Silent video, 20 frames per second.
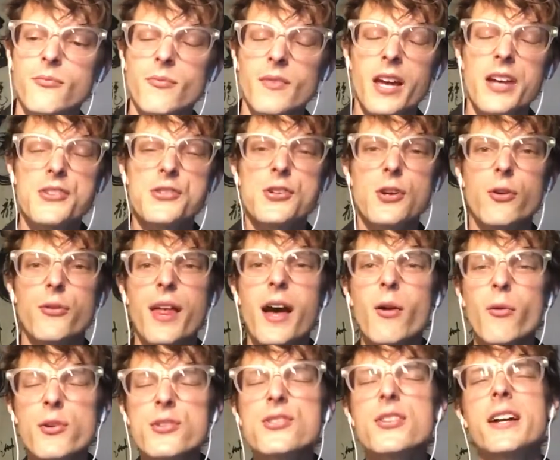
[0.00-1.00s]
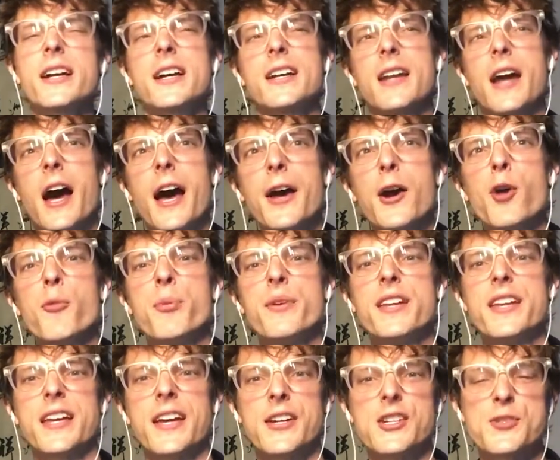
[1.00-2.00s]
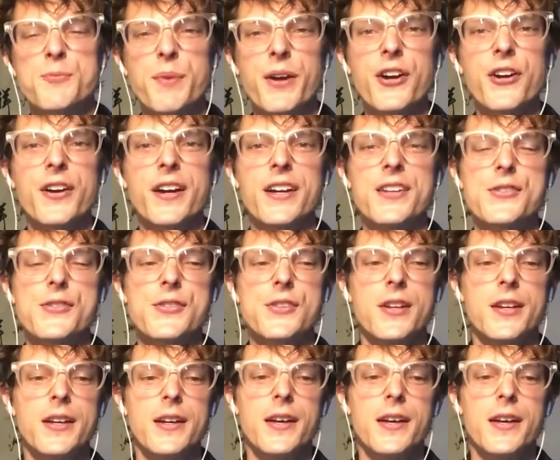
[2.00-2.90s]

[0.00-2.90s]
And so that was like an eye-opening experience.